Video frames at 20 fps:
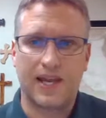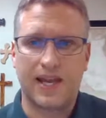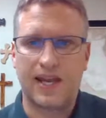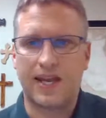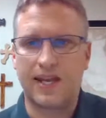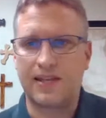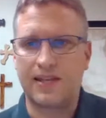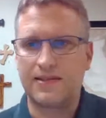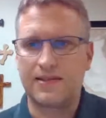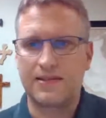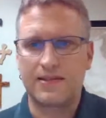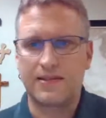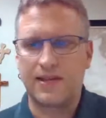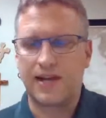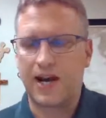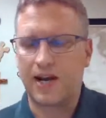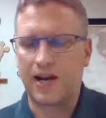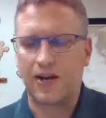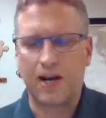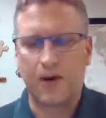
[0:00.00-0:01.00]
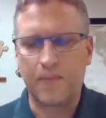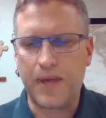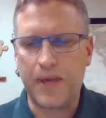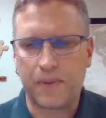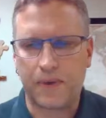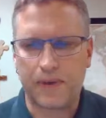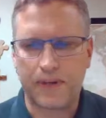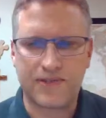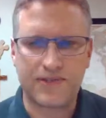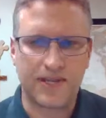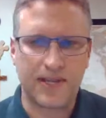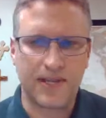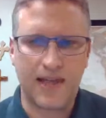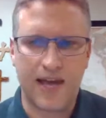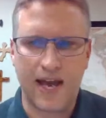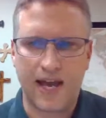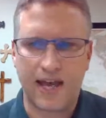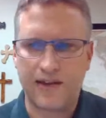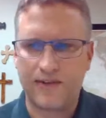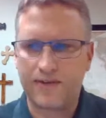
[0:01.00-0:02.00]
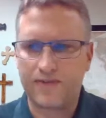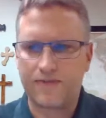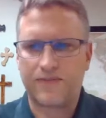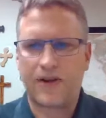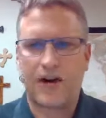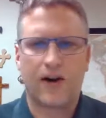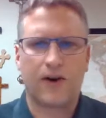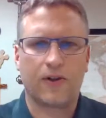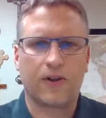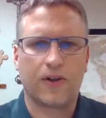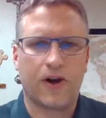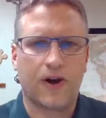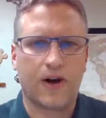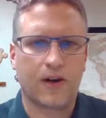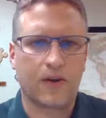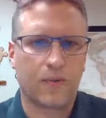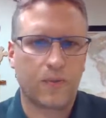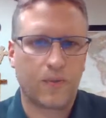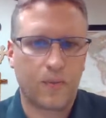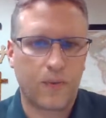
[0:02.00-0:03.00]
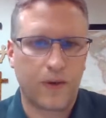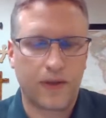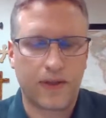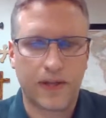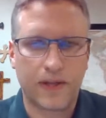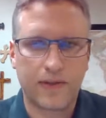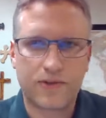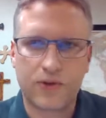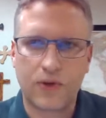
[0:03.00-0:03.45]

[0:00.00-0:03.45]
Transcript: and I'll be able to see that and follow along with it.